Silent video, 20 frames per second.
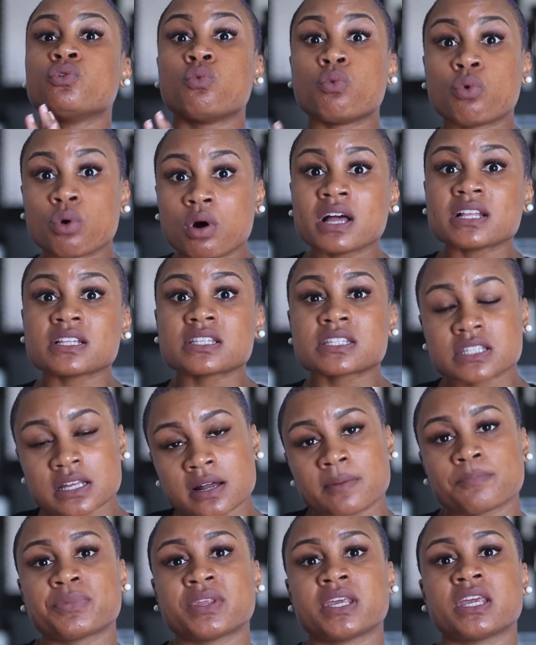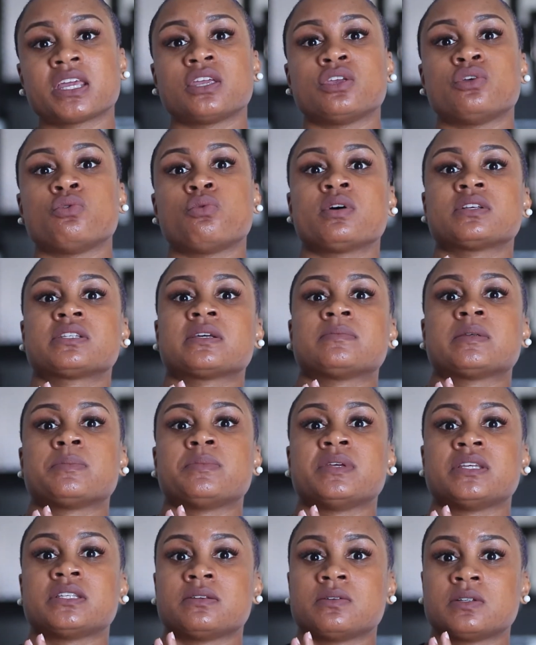want something and you want
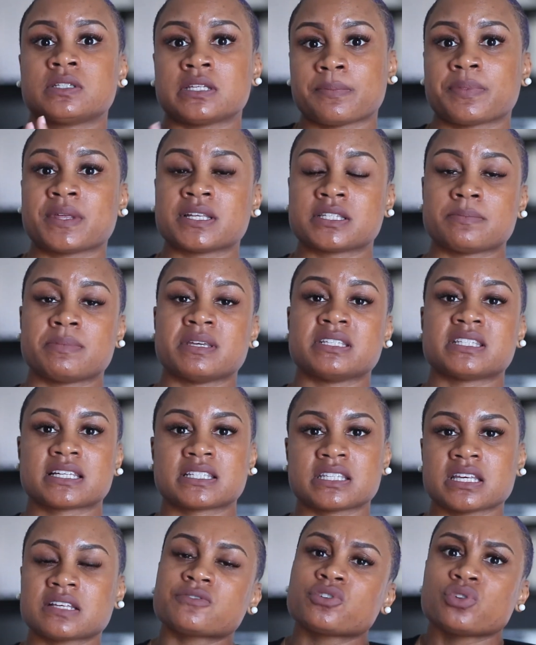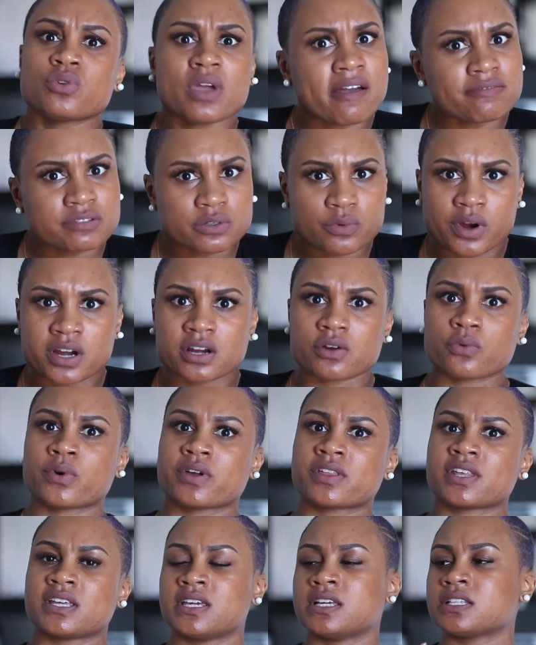something to be successful, you have to work,
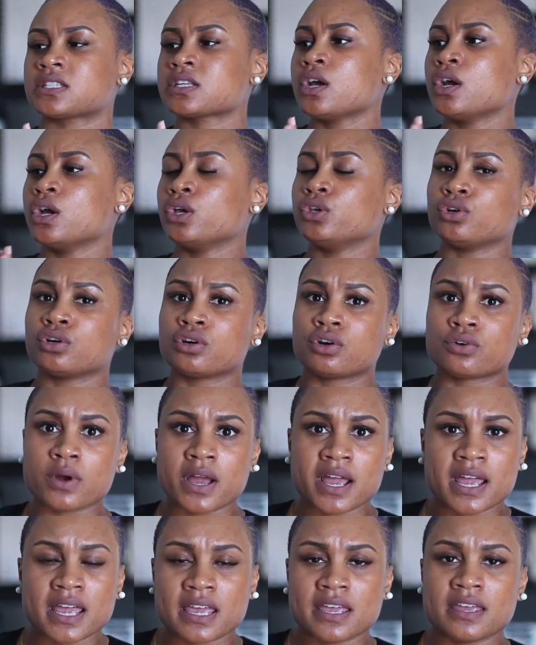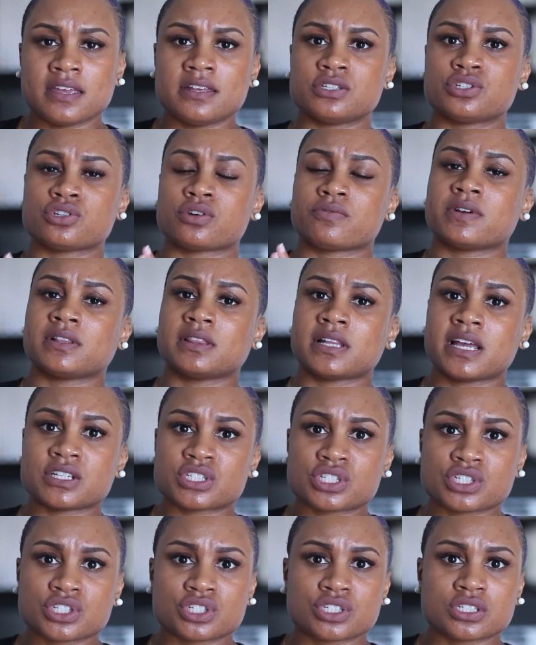whether it's your grades, your
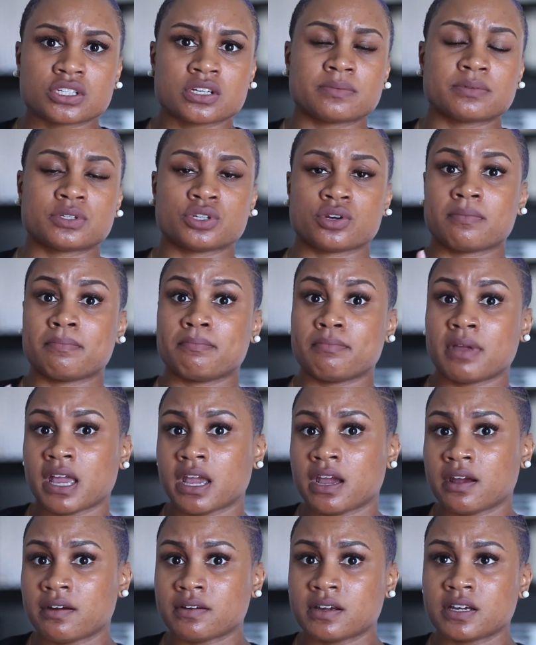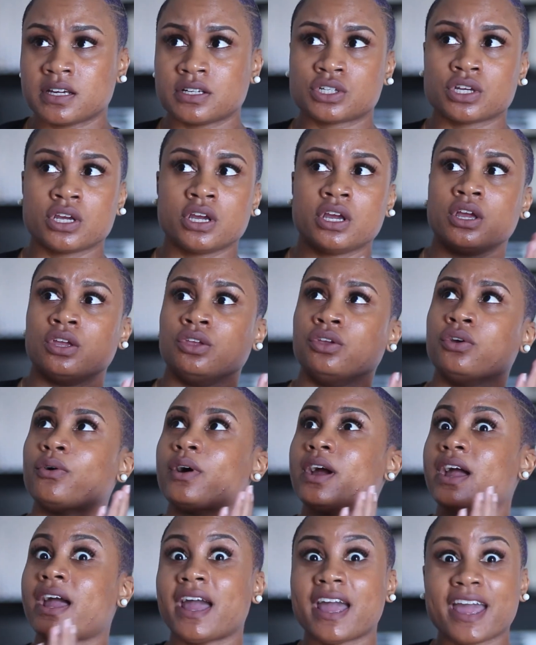relationships, your marriage,
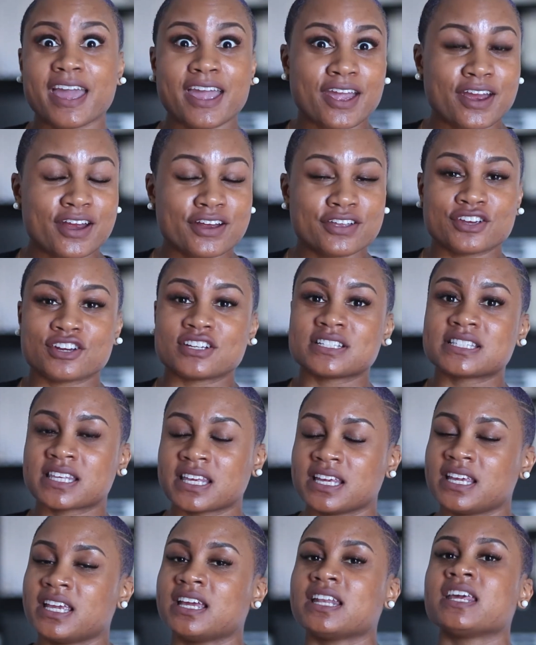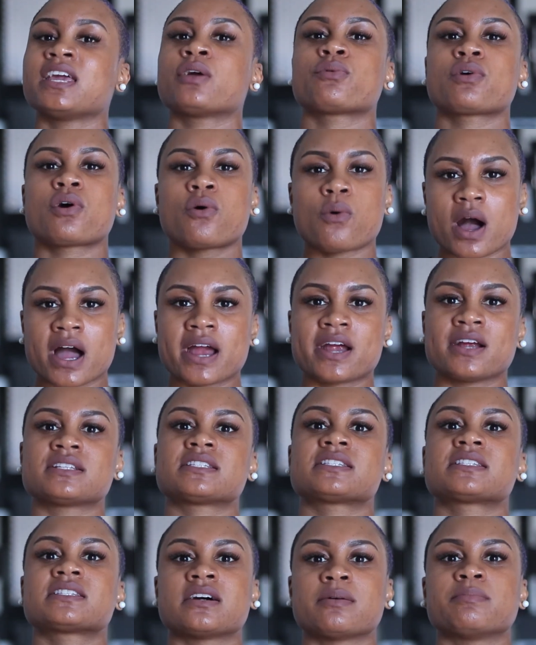your hair, your skin. It requires
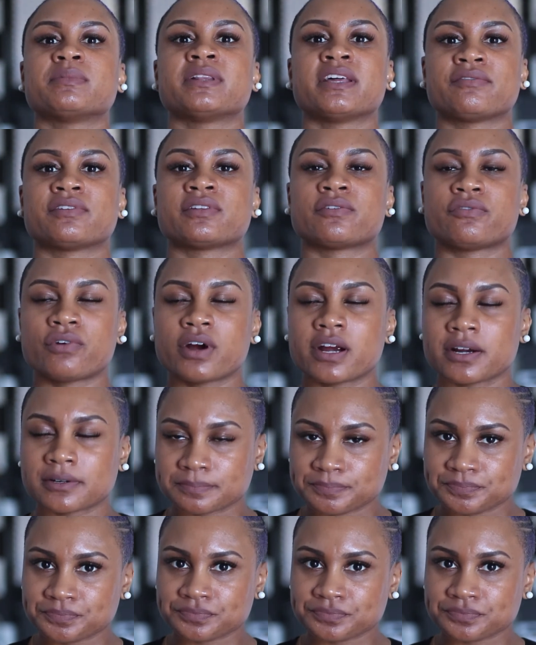some level of work.